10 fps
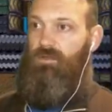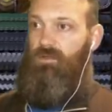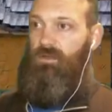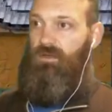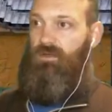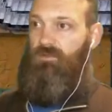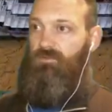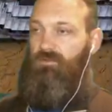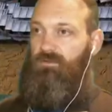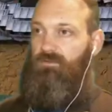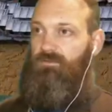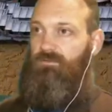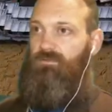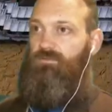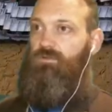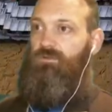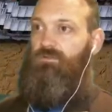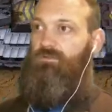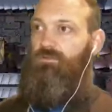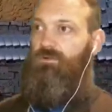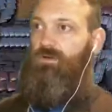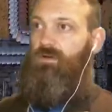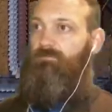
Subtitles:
This is good. This is good. All right.